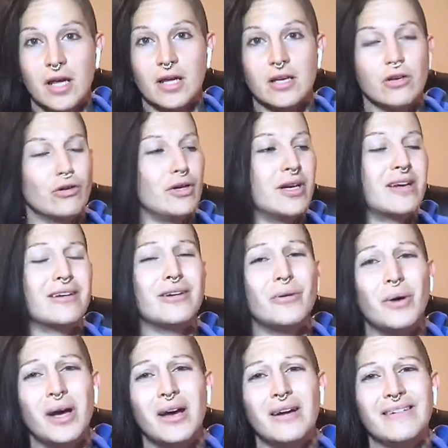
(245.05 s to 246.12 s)
And you're like, you know
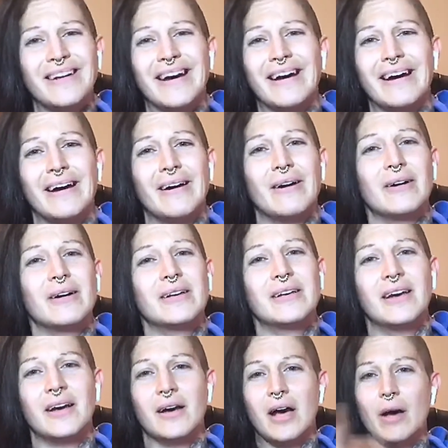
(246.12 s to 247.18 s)
what? Nah,
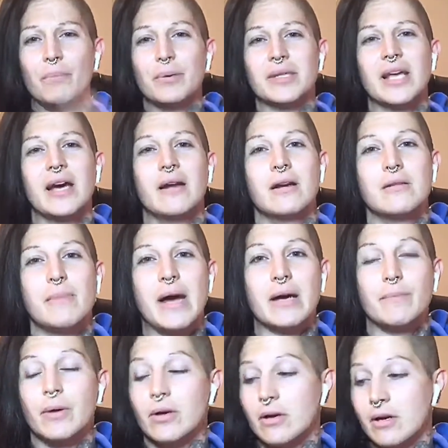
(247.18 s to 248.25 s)
I'll put that on the back
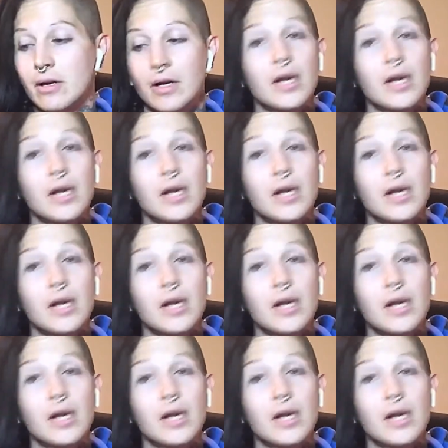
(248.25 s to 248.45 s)
burner.